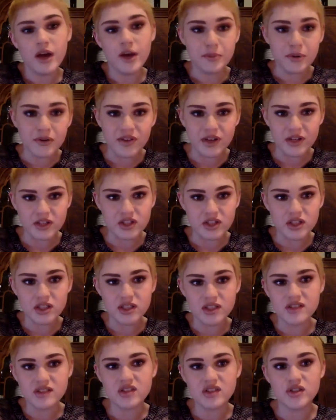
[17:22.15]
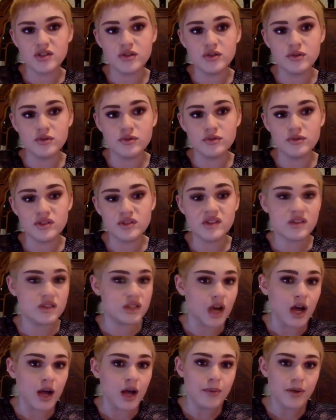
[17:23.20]
professionals to
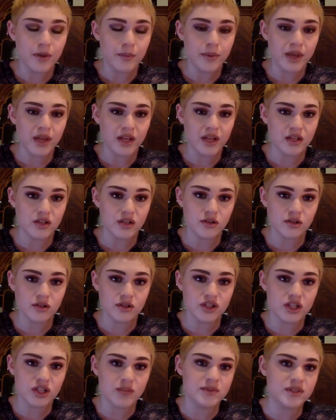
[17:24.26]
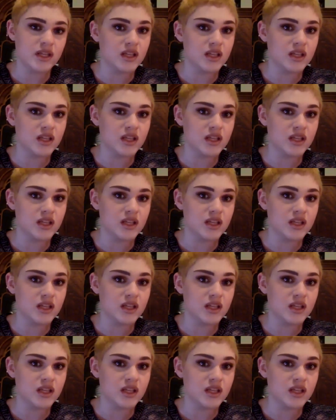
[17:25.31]
stop unpaid internships.